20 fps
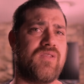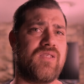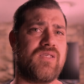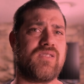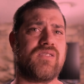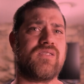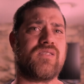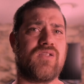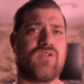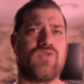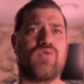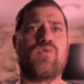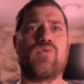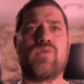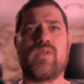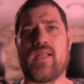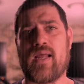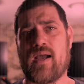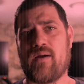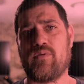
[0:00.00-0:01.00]
This is the tool
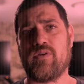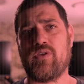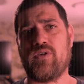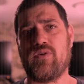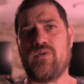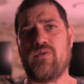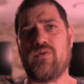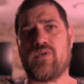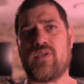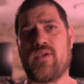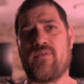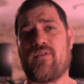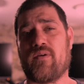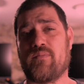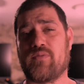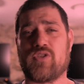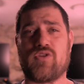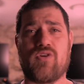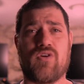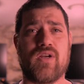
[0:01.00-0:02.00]
that I would use if
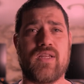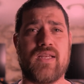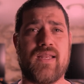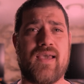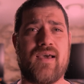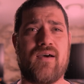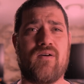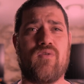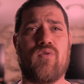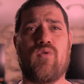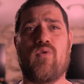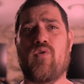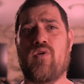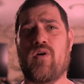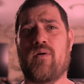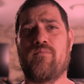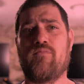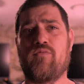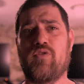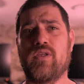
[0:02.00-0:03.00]
I'm starting now or
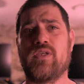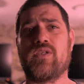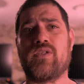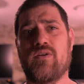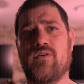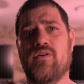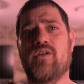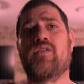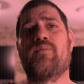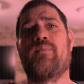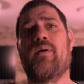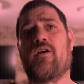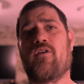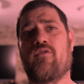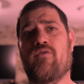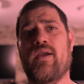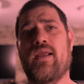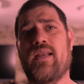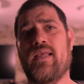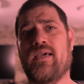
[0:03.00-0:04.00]
I'm really serious about
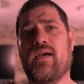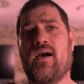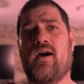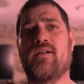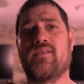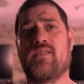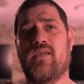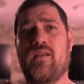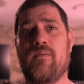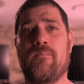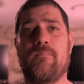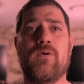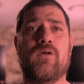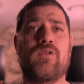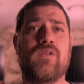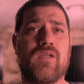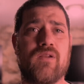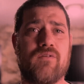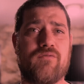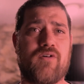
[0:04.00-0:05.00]
creating content and
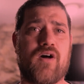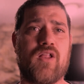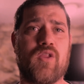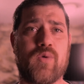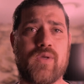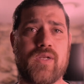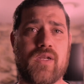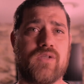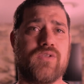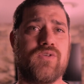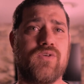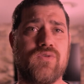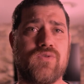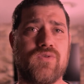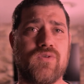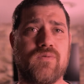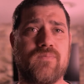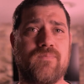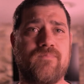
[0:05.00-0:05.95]
building a following on YouTube.